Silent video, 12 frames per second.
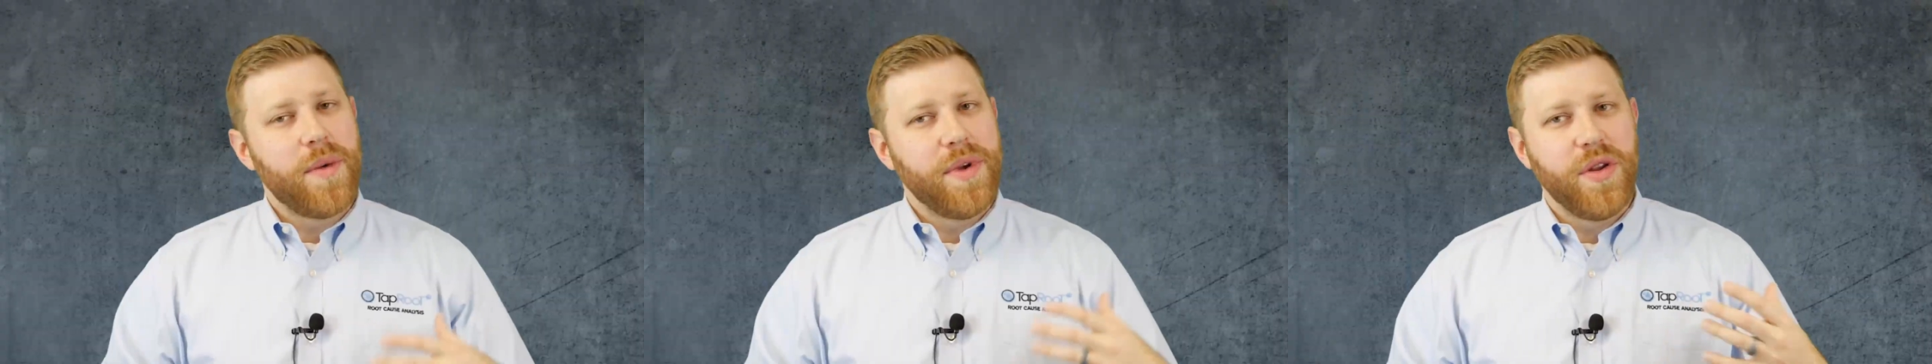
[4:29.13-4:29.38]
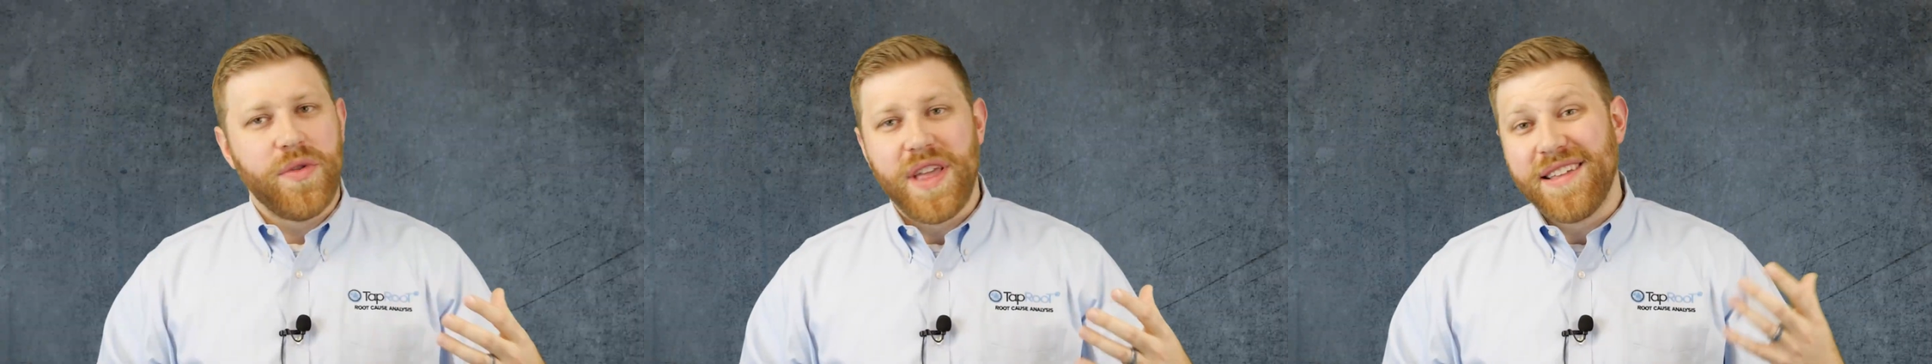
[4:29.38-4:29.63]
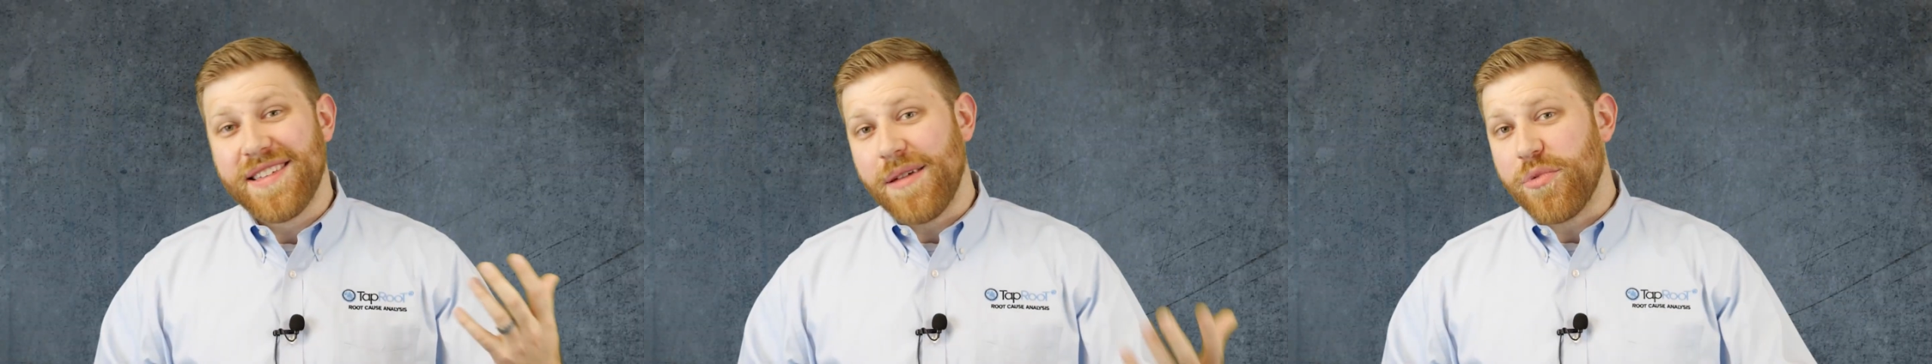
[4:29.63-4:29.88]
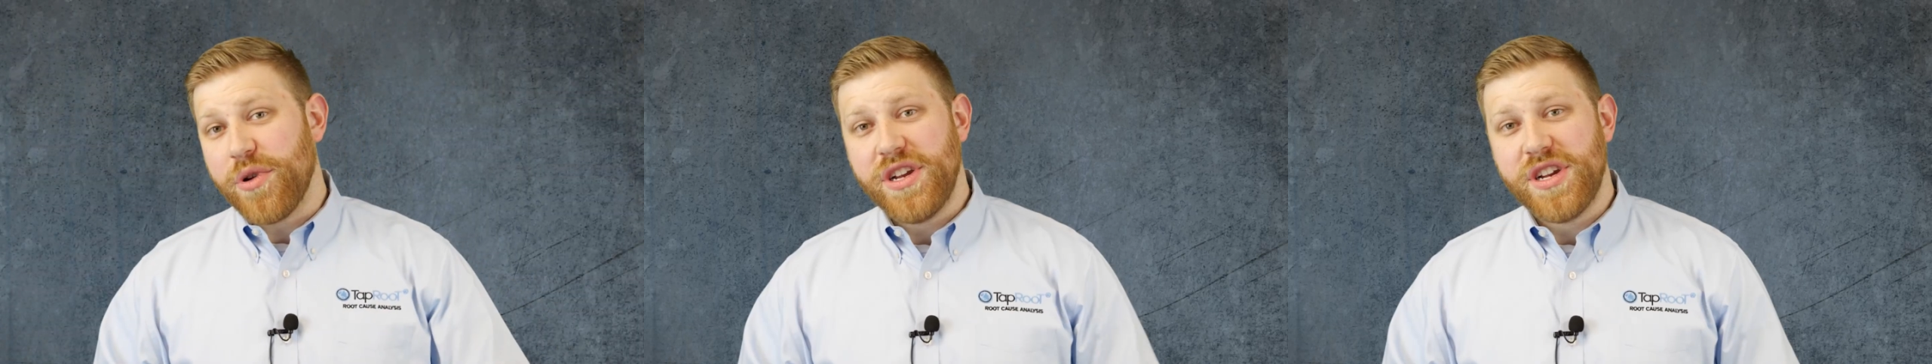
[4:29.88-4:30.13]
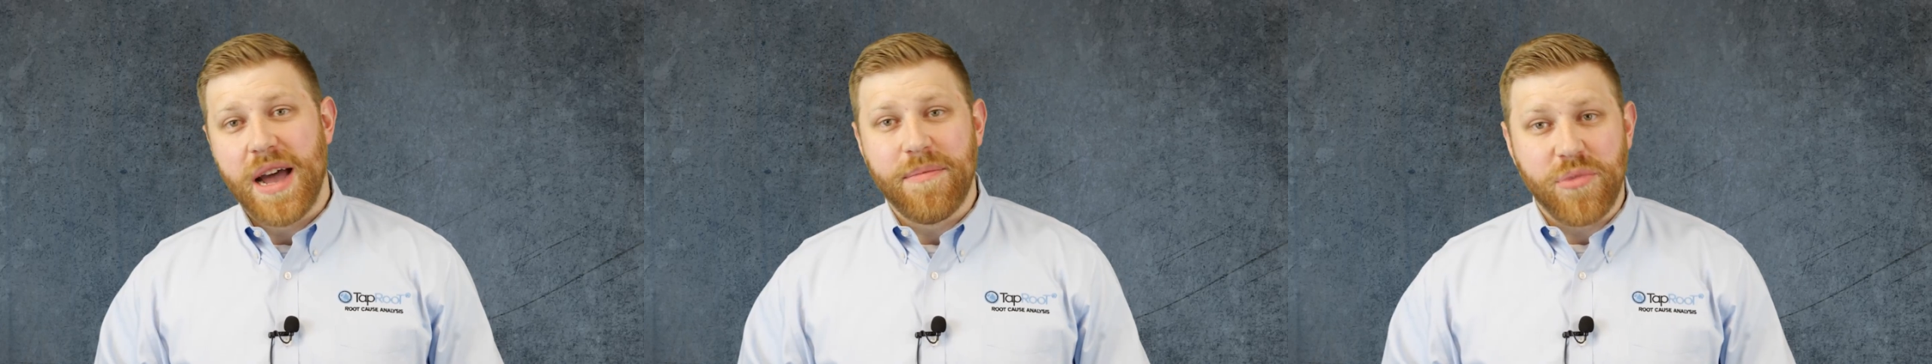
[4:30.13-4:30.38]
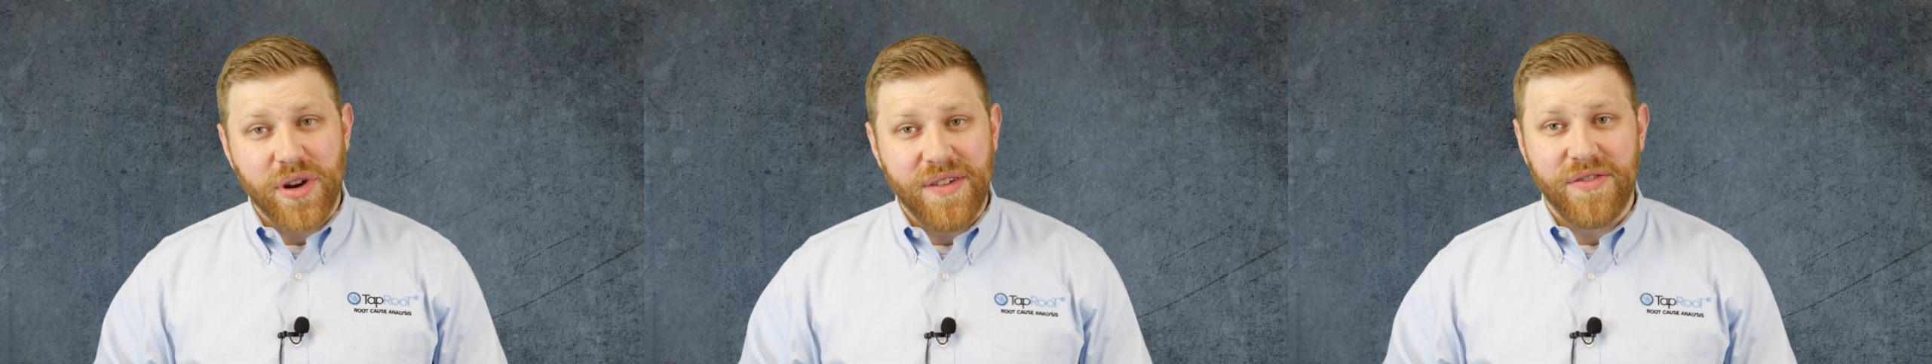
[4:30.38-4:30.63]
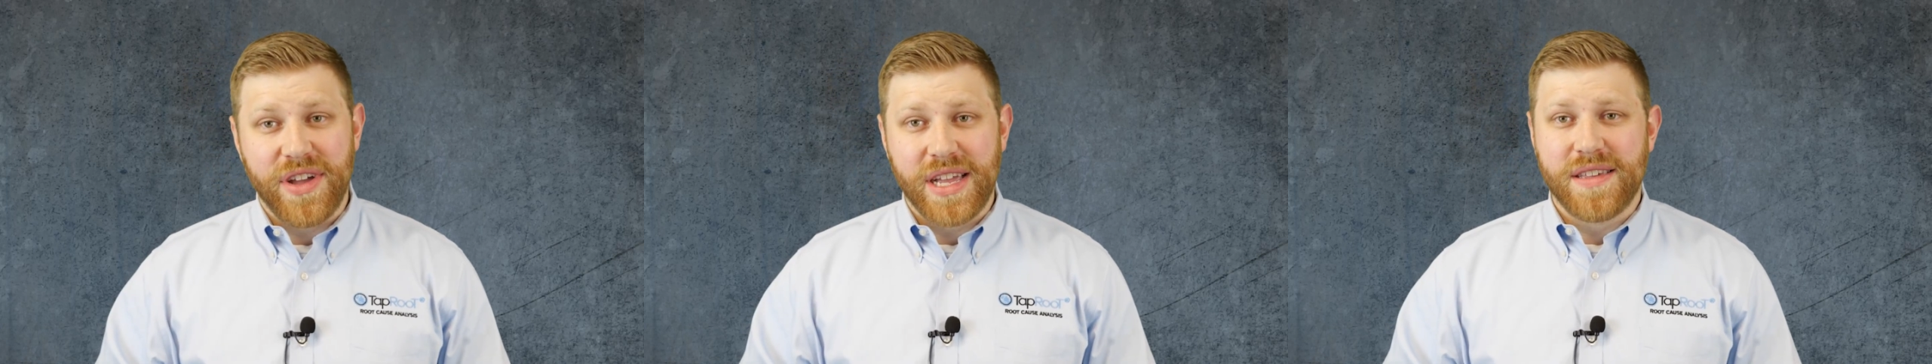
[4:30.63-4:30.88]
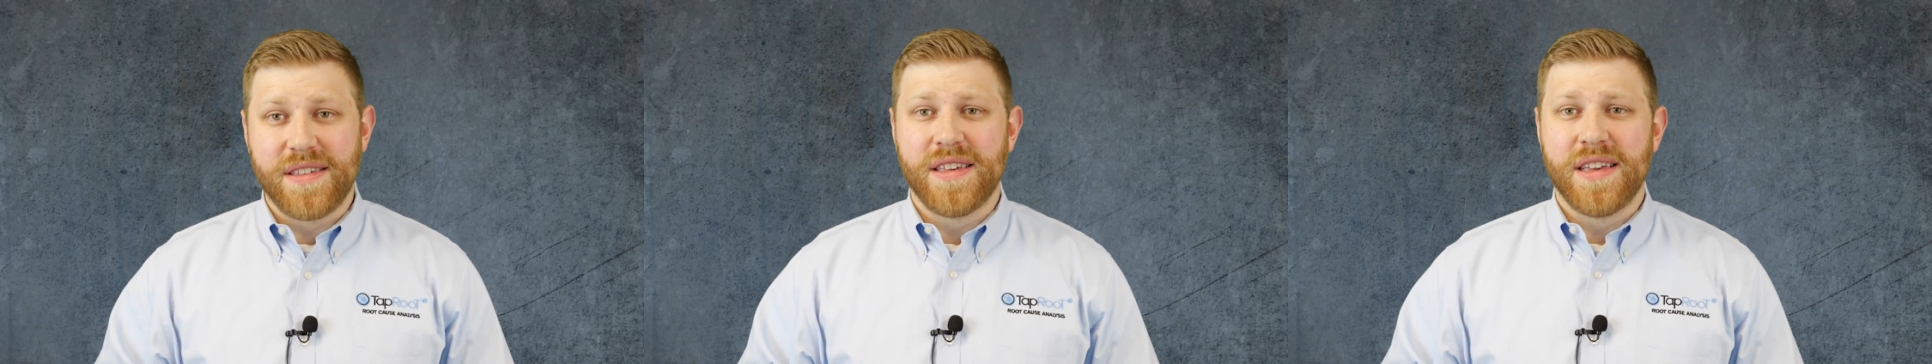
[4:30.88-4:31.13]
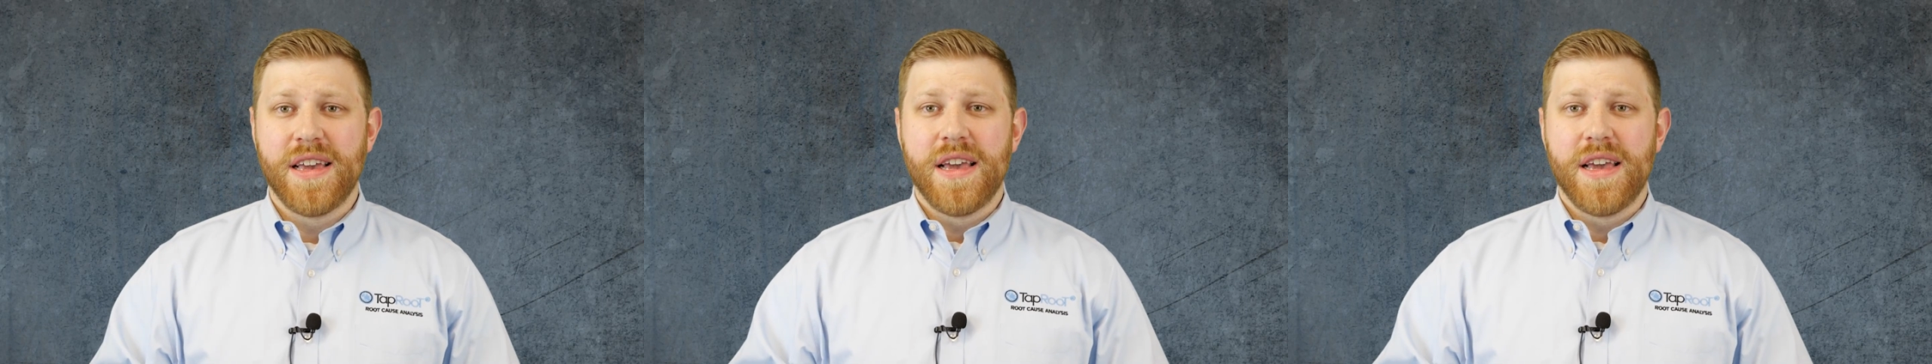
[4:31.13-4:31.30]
why we do things like pre-job briefings.